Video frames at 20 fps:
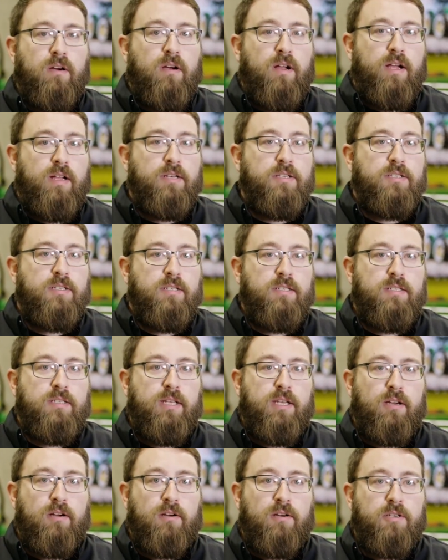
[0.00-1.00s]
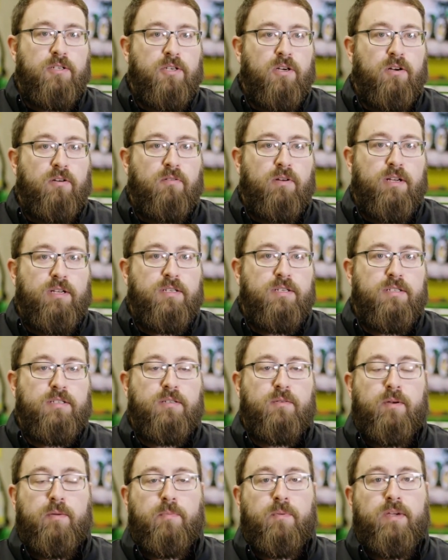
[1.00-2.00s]
are not just here to turn
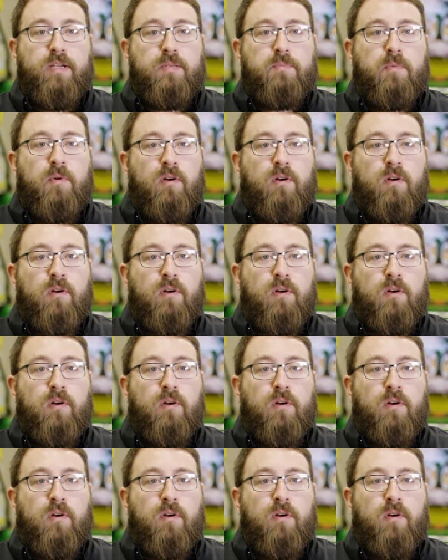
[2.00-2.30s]
wrenches and replace